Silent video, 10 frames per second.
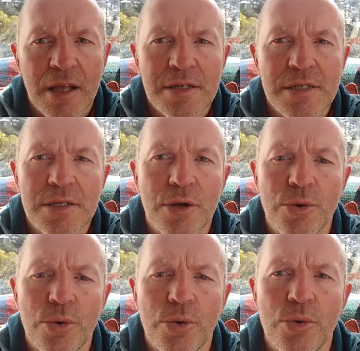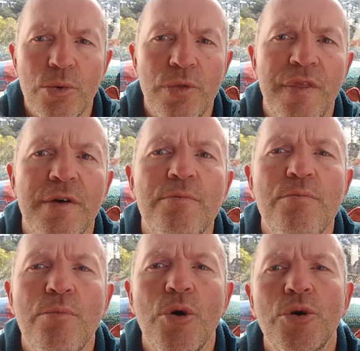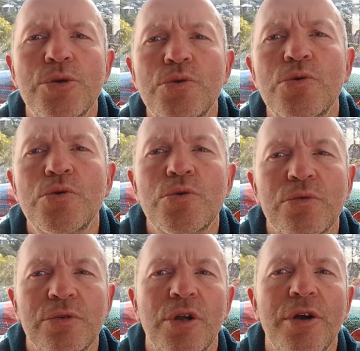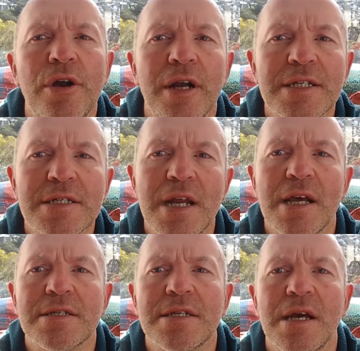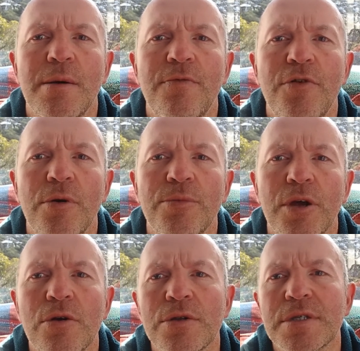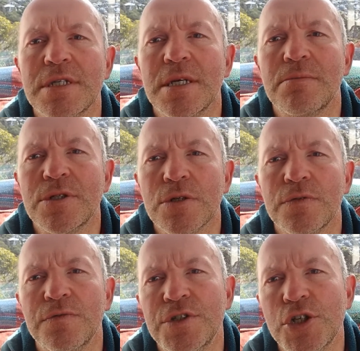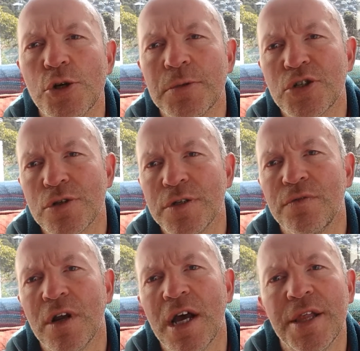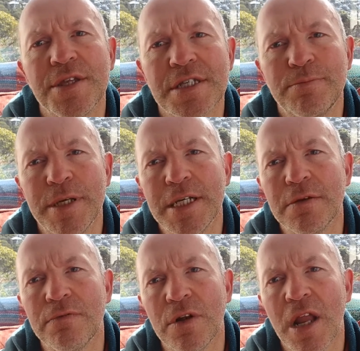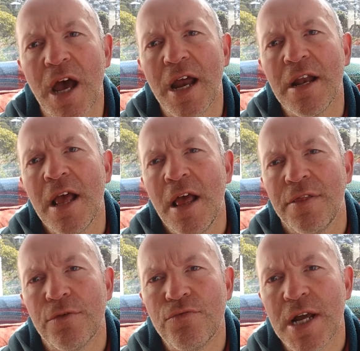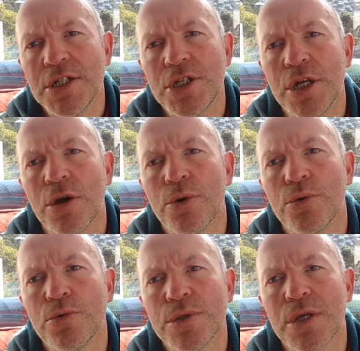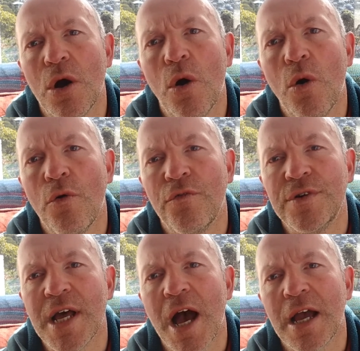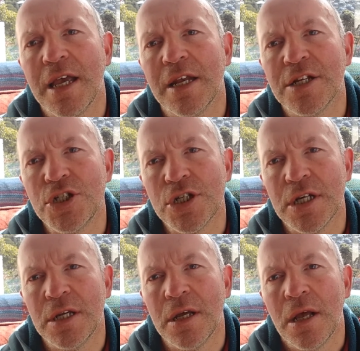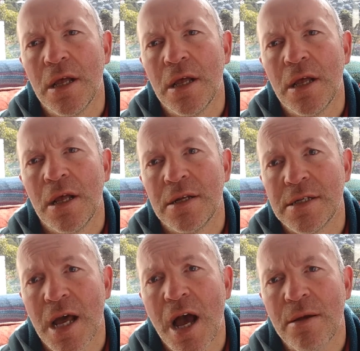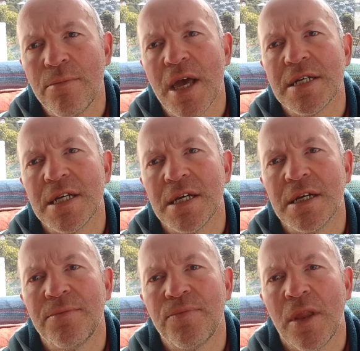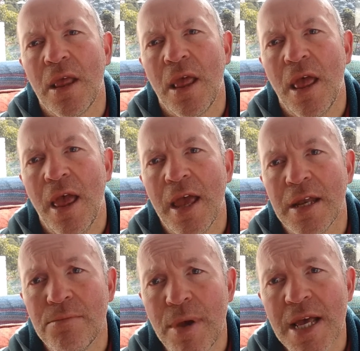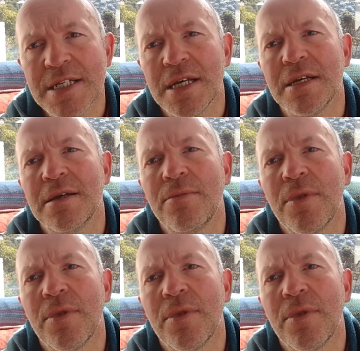So the model not only stacks up from the concept of geometry of light, the speed of light, the ratios of dark energy, dark matter, and matter,